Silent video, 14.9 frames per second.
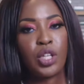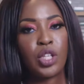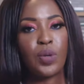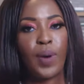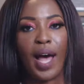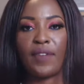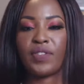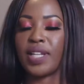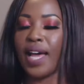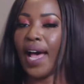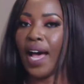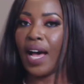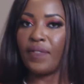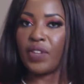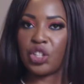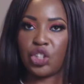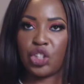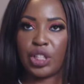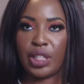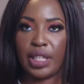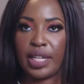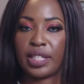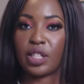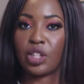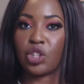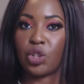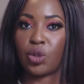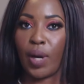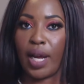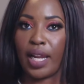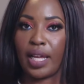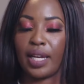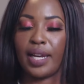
You have to have cheese shredded.